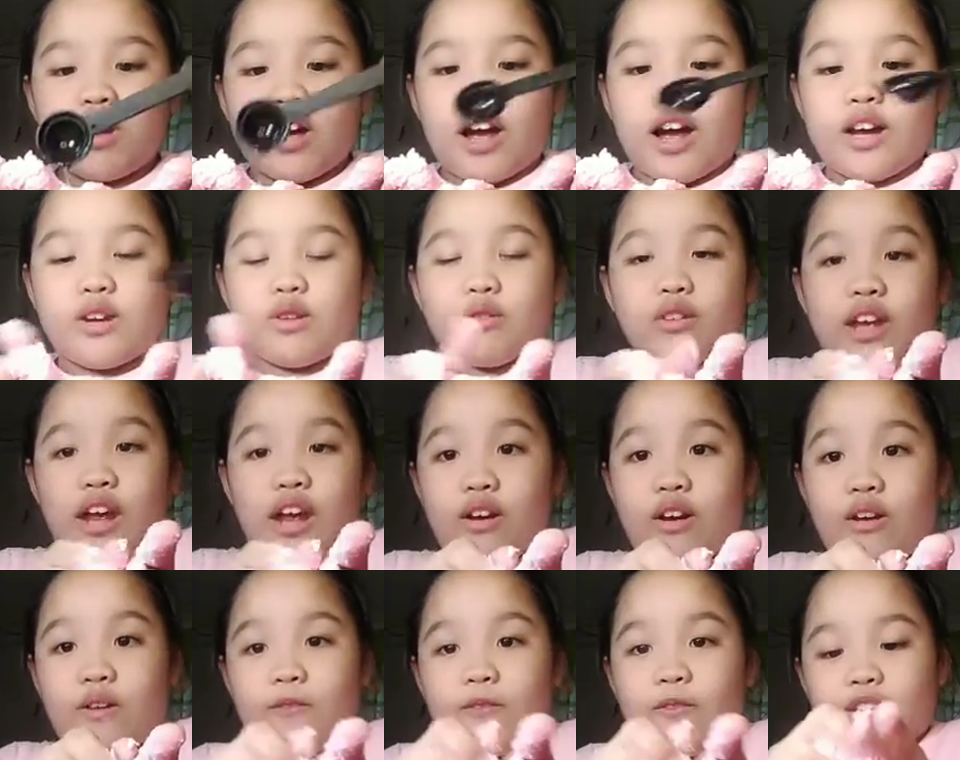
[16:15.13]
I don't care
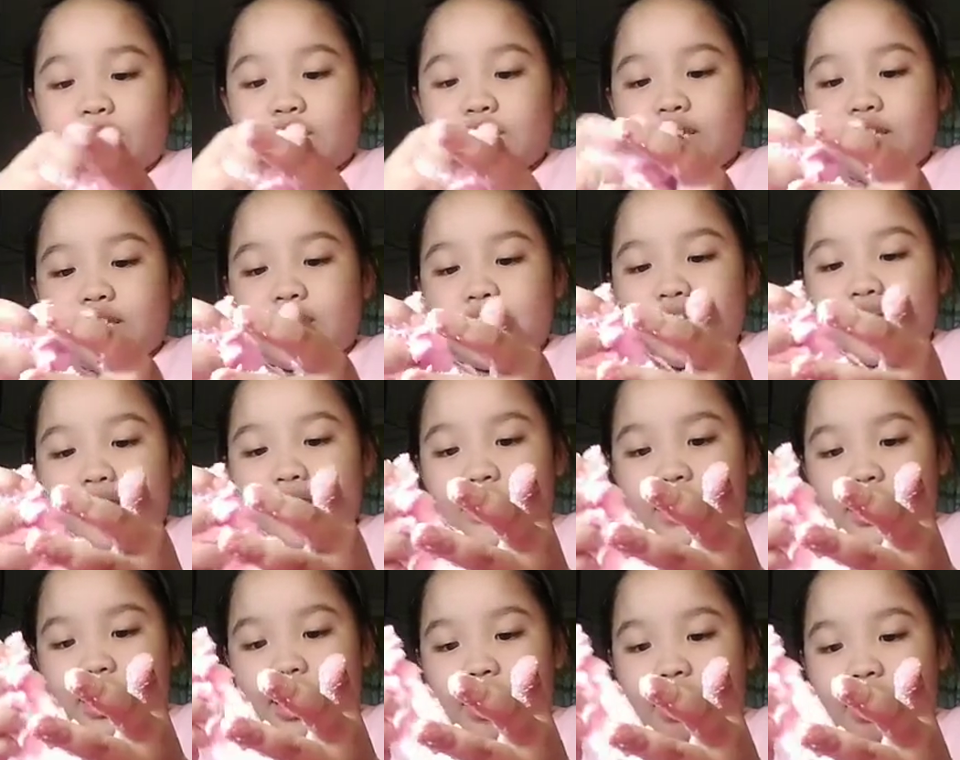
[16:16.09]
if it's
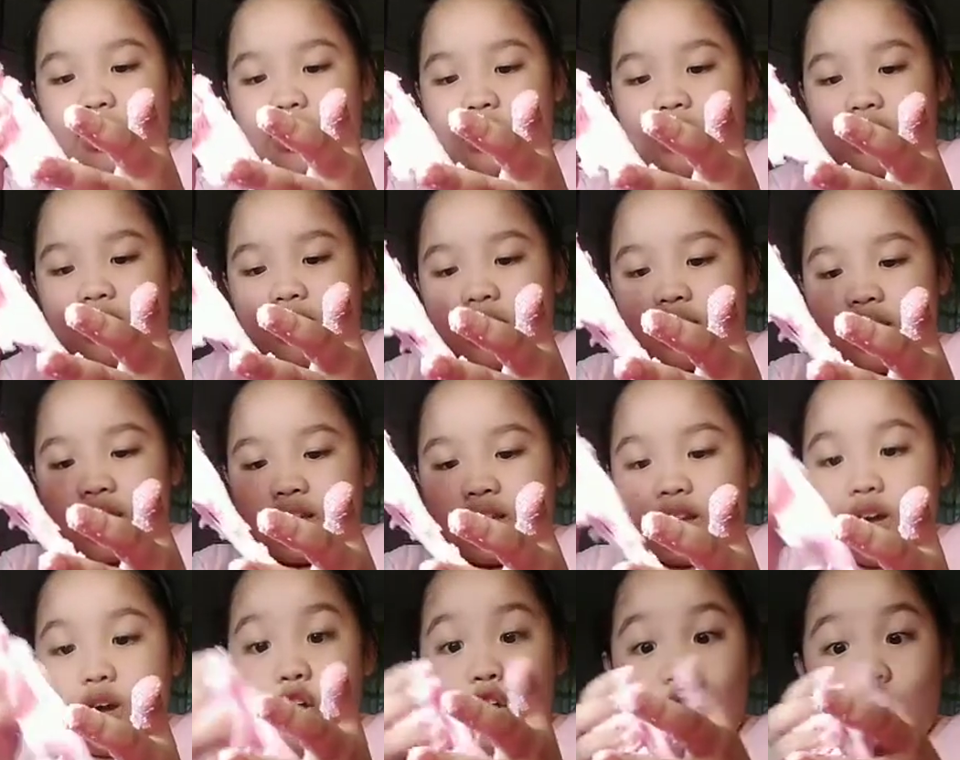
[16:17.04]
like...
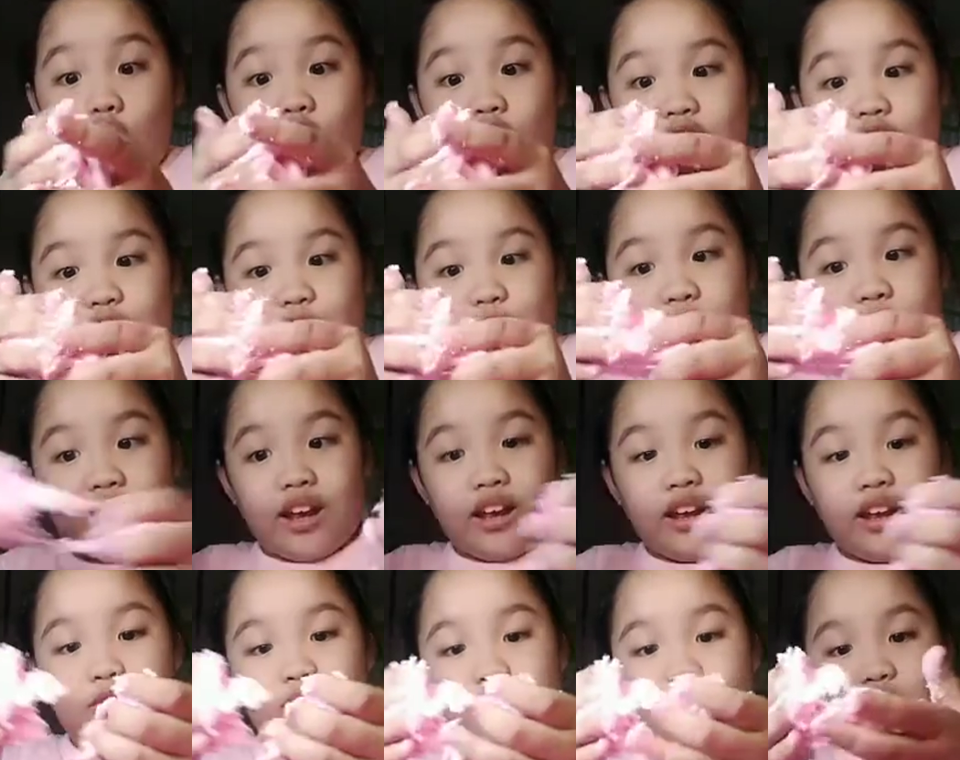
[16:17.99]
Oh, it's working.
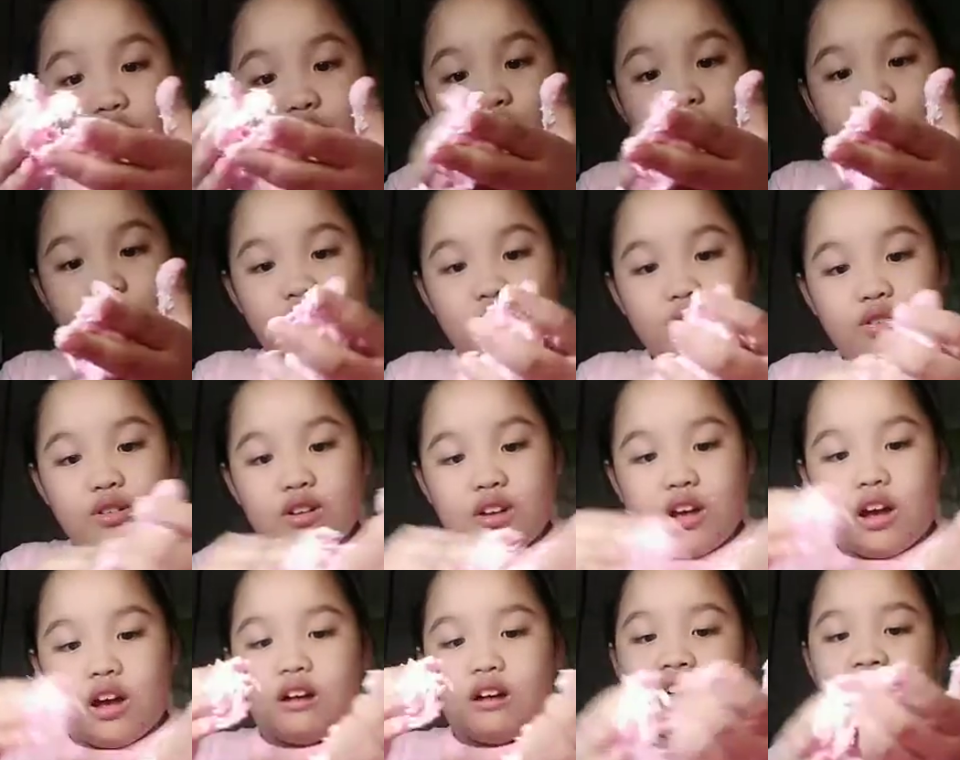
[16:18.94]
If 2.
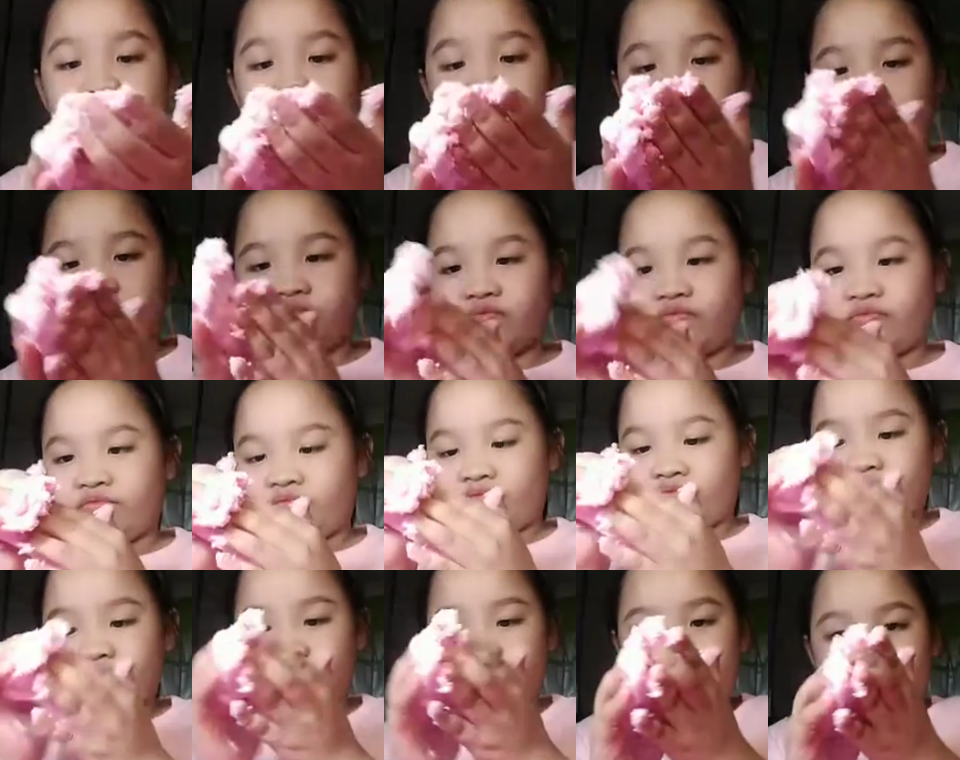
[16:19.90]
Oh no.
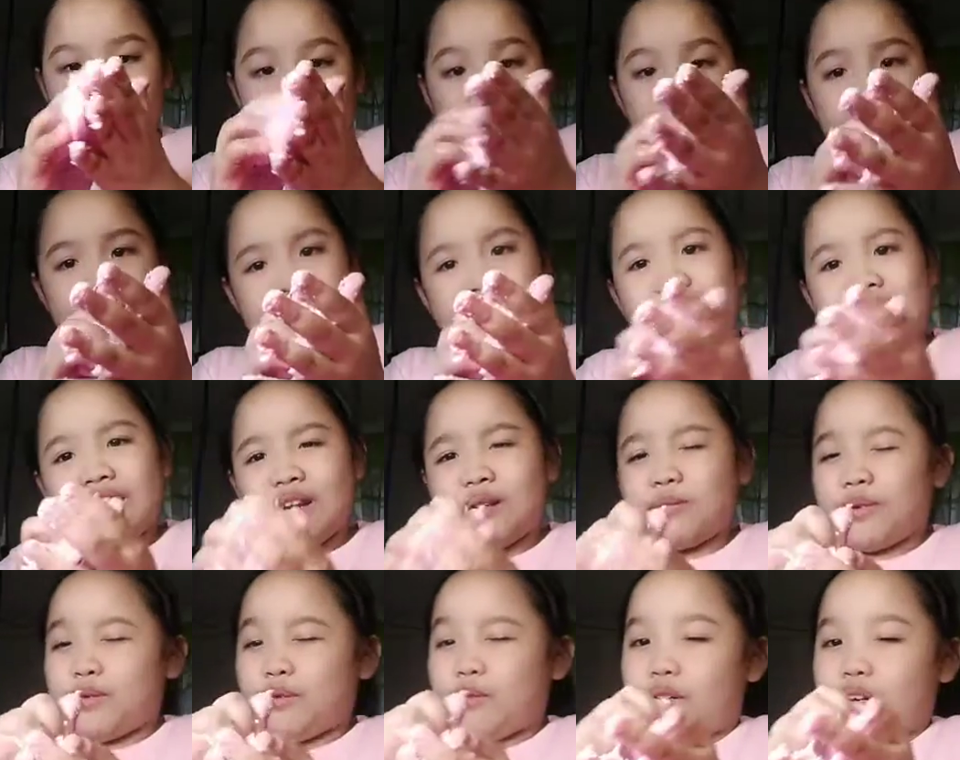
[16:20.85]
Oh, it's kind of a little
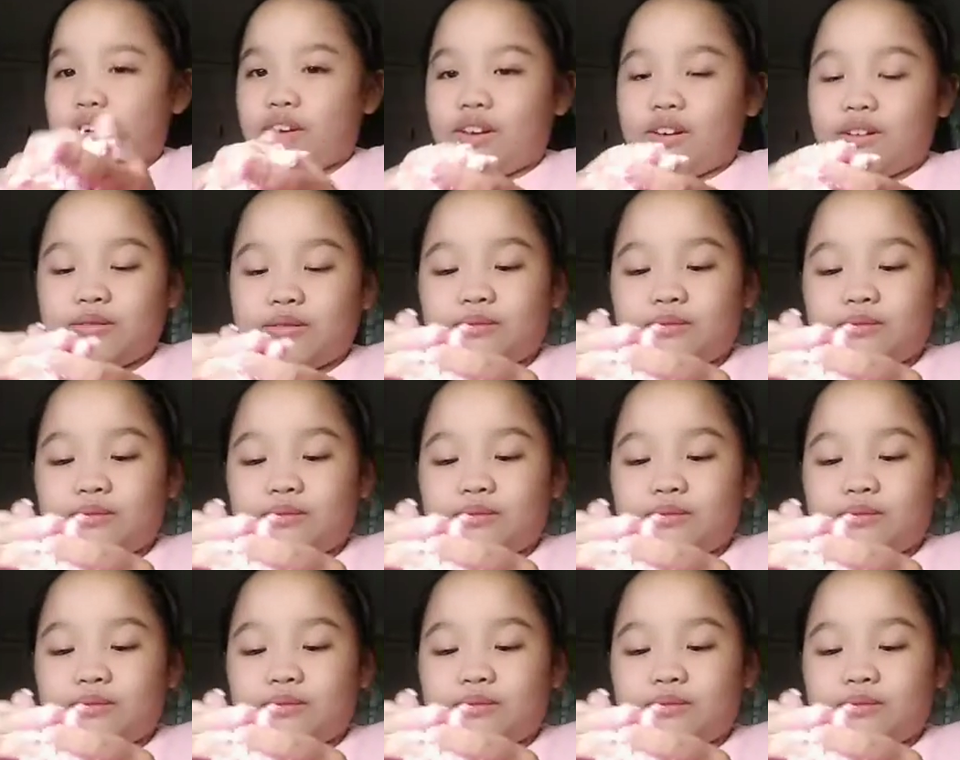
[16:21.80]
bit of working.